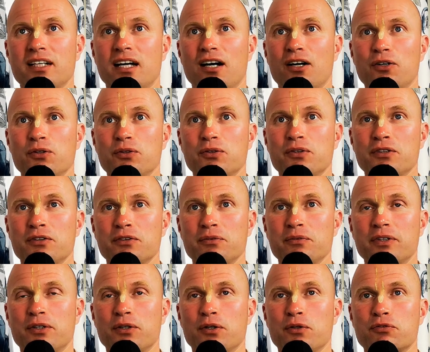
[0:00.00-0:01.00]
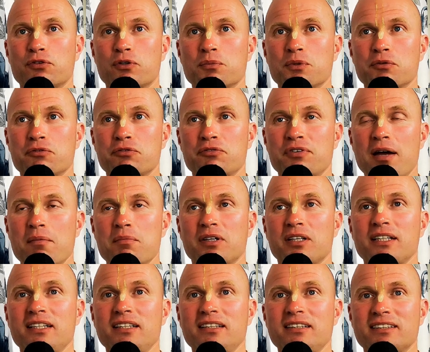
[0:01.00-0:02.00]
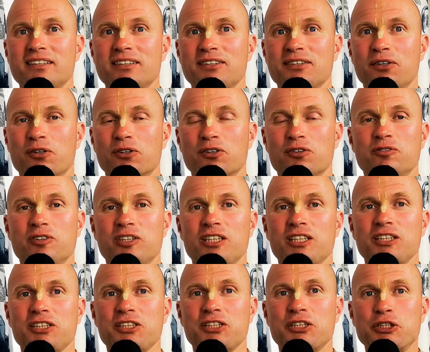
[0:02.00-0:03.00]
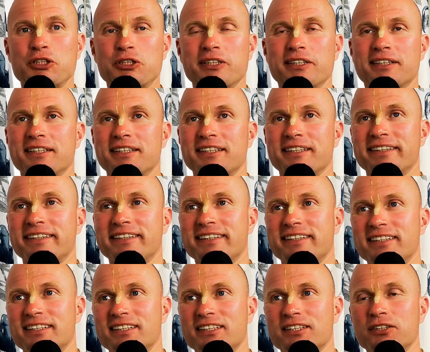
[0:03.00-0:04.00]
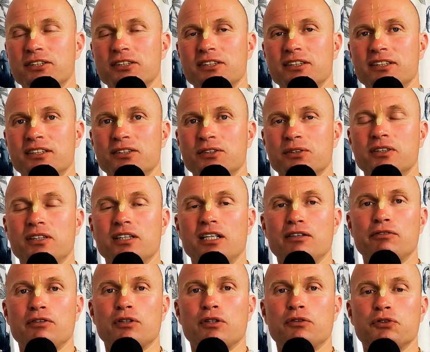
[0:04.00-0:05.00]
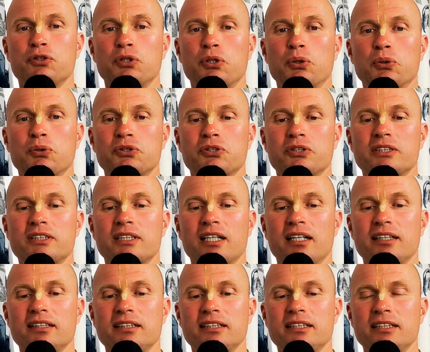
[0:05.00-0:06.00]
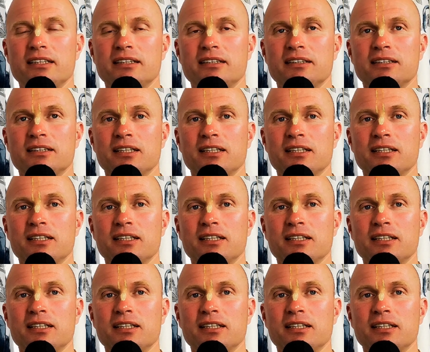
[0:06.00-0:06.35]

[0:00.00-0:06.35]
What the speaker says: now we go from the family or the village to the level of the whole society,